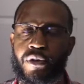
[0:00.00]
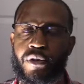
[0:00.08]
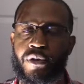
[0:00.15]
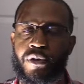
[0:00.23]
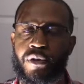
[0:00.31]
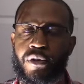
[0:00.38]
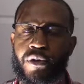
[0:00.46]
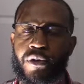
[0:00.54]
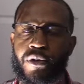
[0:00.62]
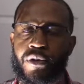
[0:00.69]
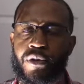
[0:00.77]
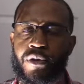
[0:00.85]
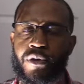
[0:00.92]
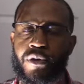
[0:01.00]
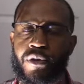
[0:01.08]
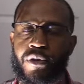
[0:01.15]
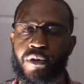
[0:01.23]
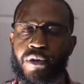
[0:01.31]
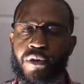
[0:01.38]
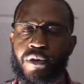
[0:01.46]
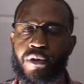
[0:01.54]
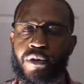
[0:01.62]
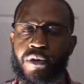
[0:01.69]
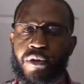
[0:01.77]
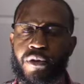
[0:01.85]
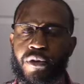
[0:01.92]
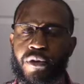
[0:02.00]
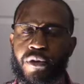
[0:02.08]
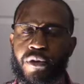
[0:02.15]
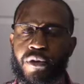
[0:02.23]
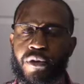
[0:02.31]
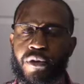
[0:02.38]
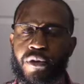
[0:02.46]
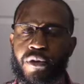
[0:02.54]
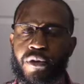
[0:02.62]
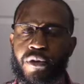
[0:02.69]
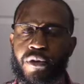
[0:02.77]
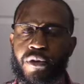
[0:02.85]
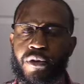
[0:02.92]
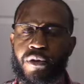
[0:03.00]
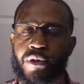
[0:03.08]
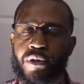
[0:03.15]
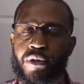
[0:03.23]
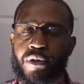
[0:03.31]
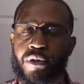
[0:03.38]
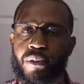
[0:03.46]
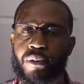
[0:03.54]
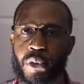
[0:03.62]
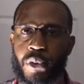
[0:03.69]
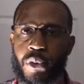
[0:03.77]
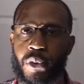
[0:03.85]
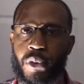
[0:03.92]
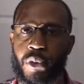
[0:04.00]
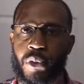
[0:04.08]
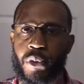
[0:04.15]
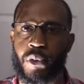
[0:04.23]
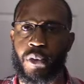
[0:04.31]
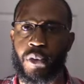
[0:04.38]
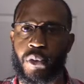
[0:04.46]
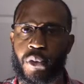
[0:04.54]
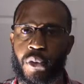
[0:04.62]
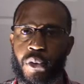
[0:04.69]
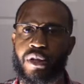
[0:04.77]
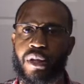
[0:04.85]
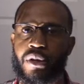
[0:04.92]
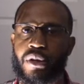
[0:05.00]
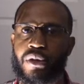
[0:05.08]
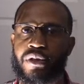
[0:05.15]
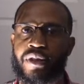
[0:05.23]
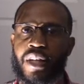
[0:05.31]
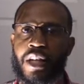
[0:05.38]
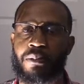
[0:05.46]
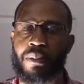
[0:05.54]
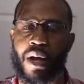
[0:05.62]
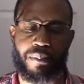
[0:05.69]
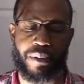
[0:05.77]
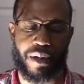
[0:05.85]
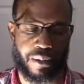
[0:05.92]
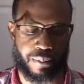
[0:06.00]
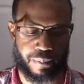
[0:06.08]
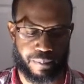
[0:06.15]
The song was originally sung and ministered by the Staple Singer, Stand By Me.